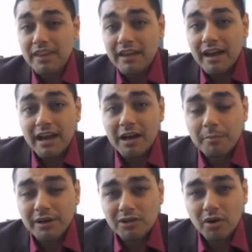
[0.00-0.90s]
Uh,
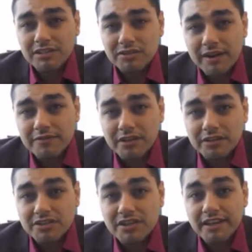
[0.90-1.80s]
but you also have to
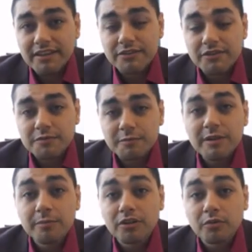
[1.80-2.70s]
understand that there's
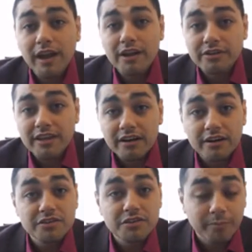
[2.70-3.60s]
people around you that are going
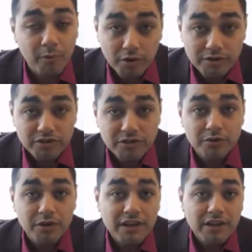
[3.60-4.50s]
to support
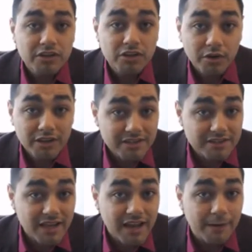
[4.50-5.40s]
you during this
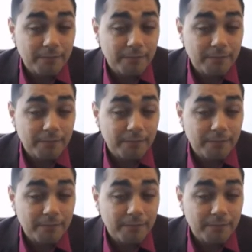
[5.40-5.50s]
time.